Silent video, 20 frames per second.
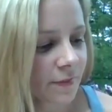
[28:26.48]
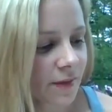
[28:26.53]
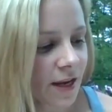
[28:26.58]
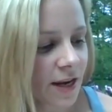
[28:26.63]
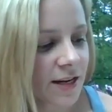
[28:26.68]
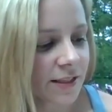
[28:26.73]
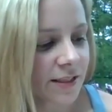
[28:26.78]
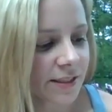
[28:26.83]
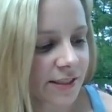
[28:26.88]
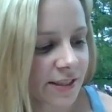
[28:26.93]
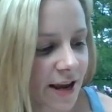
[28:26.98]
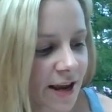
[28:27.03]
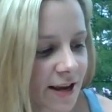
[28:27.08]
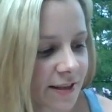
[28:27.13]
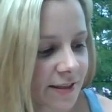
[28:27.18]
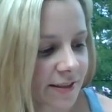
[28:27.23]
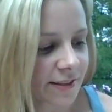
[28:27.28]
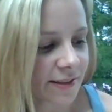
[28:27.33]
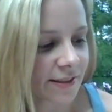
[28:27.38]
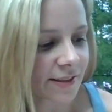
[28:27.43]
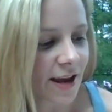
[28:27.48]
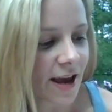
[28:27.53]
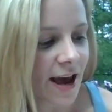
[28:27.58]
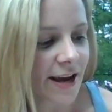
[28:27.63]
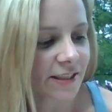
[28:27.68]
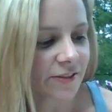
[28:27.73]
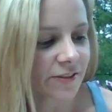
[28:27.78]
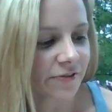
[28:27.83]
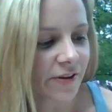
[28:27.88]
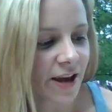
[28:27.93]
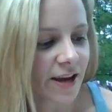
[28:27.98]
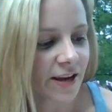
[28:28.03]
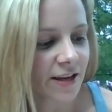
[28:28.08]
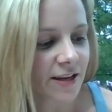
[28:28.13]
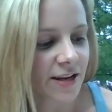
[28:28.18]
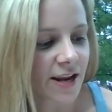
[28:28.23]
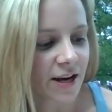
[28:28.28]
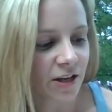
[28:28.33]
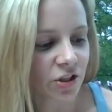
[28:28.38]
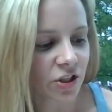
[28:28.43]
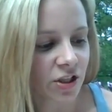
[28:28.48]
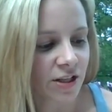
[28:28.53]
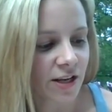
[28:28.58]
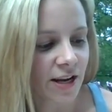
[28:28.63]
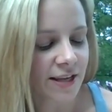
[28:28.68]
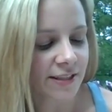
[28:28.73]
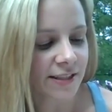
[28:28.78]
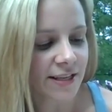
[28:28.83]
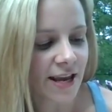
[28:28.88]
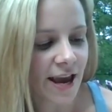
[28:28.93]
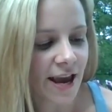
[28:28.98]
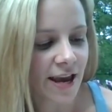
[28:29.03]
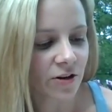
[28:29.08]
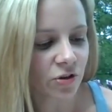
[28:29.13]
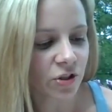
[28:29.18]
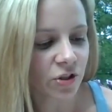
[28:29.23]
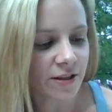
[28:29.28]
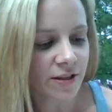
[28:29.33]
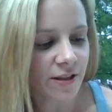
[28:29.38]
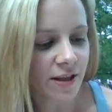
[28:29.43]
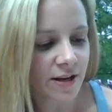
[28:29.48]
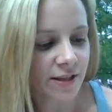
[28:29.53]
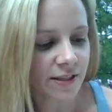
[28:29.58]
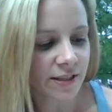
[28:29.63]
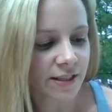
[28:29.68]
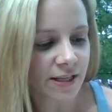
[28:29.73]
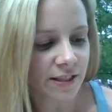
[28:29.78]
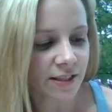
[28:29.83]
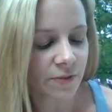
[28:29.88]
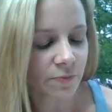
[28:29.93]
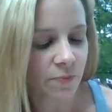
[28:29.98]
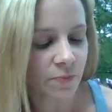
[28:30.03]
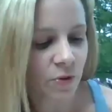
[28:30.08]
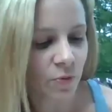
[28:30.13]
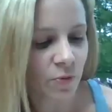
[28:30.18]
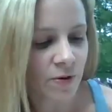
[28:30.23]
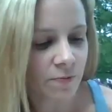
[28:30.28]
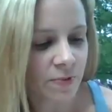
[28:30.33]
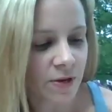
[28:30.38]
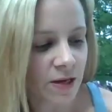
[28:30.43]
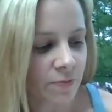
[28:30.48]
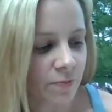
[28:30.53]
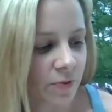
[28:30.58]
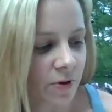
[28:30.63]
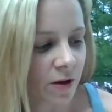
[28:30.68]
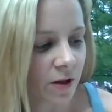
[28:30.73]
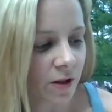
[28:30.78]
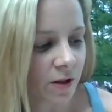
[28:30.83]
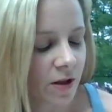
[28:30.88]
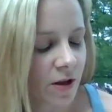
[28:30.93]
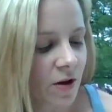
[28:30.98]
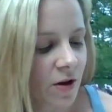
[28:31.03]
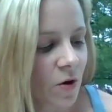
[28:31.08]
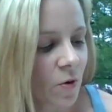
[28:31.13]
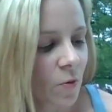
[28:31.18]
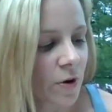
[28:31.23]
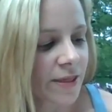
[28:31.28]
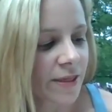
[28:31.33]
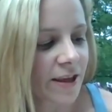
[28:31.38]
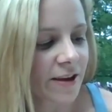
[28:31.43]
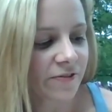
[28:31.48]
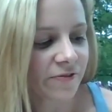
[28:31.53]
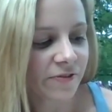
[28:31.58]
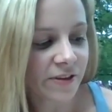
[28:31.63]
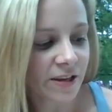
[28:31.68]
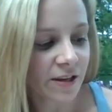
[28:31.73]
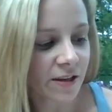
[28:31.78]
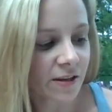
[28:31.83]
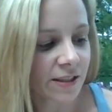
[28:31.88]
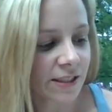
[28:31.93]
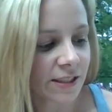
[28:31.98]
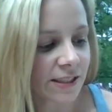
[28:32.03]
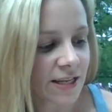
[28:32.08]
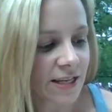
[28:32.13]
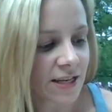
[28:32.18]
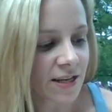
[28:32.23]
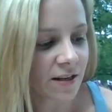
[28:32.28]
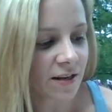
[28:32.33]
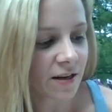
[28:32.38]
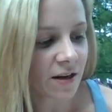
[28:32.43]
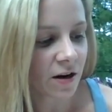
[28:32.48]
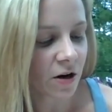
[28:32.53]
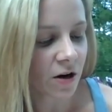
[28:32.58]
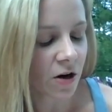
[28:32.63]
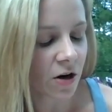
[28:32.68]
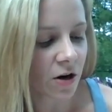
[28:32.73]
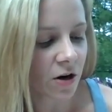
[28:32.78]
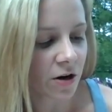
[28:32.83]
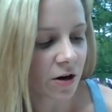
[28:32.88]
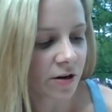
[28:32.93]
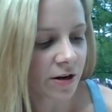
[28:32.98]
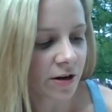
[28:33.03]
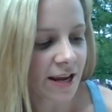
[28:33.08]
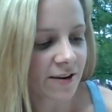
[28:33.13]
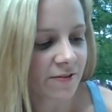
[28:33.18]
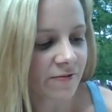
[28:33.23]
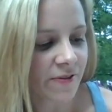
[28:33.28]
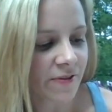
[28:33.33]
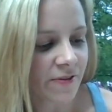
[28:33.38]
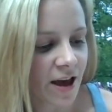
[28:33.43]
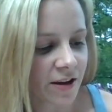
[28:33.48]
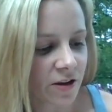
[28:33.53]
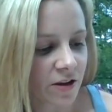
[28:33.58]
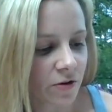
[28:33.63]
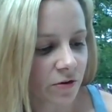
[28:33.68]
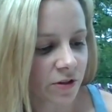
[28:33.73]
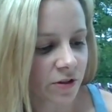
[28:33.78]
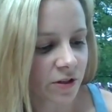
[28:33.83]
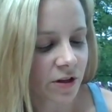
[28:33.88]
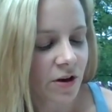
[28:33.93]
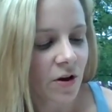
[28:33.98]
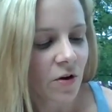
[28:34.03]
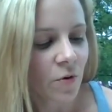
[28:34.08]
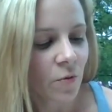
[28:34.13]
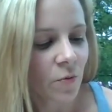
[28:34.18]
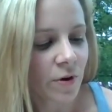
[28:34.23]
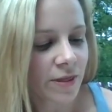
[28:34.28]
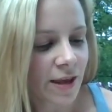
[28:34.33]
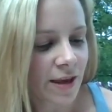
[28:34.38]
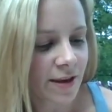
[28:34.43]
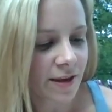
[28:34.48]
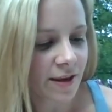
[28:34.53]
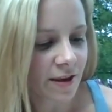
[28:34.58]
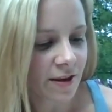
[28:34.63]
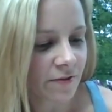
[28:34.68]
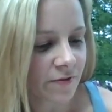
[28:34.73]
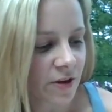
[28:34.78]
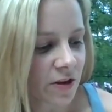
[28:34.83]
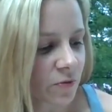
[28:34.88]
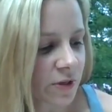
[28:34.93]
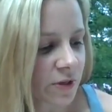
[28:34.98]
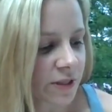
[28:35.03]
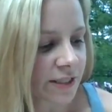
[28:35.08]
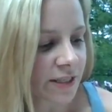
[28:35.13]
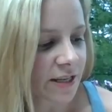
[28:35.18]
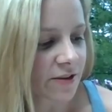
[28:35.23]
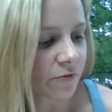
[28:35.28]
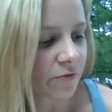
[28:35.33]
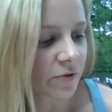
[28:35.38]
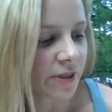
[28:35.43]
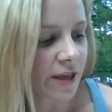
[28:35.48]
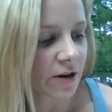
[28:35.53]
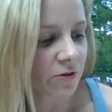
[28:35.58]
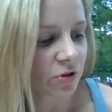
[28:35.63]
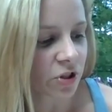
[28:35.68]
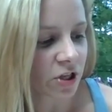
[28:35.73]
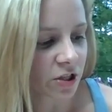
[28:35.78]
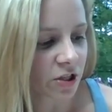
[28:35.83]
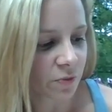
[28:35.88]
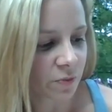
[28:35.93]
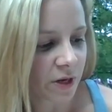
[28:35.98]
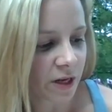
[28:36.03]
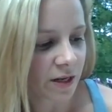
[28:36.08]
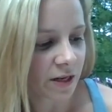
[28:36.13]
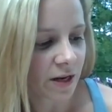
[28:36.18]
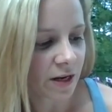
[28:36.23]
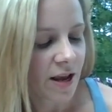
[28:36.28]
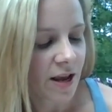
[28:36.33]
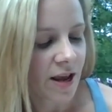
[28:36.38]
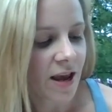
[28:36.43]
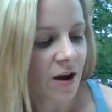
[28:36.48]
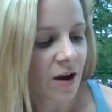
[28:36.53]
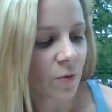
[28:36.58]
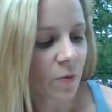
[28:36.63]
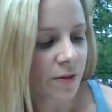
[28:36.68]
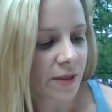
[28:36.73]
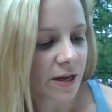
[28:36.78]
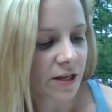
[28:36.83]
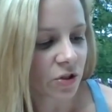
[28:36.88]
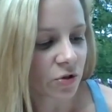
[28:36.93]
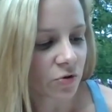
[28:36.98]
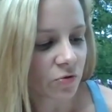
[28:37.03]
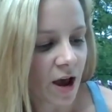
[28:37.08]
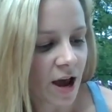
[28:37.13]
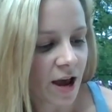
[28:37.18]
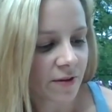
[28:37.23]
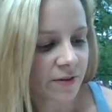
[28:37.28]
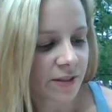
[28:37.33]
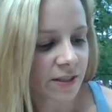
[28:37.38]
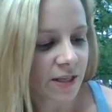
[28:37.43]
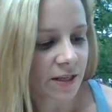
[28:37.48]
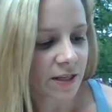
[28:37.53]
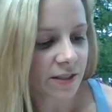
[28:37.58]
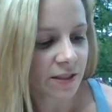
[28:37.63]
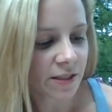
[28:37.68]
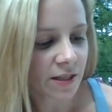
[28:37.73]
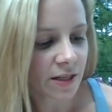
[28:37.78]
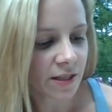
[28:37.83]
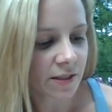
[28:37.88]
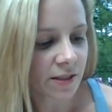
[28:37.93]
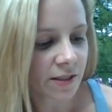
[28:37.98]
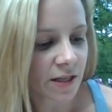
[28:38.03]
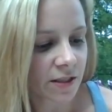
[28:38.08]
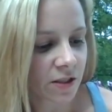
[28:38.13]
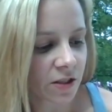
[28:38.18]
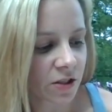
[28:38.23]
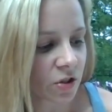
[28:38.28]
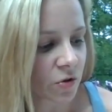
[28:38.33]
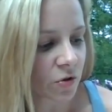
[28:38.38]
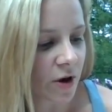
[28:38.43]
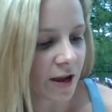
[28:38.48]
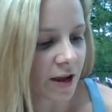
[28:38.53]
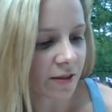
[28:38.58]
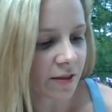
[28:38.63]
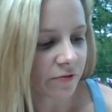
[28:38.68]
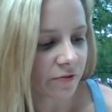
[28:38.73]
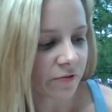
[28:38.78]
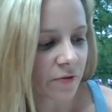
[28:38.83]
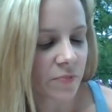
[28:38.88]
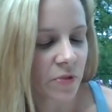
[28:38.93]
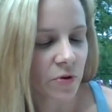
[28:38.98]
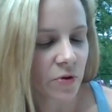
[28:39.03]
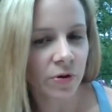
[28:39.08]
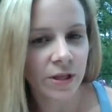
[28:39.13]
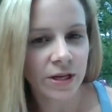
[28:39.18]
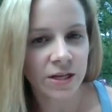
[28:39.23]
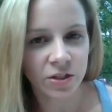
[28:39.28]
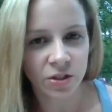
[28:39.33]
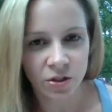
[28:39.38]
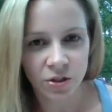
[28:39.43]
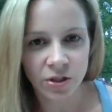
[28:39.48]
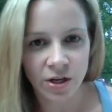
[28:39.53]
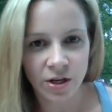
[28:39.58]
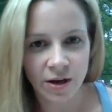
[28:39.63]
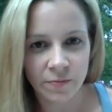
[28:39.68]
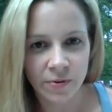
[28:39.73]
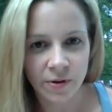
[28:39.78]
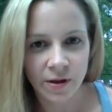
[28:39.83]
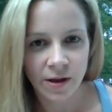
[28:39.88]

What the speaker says: And it says, I define connection as the energy that exists between people when they feel seen, heard, and valued, when they give and receive without judgment, and when they derive sustenance and strength from the relationship.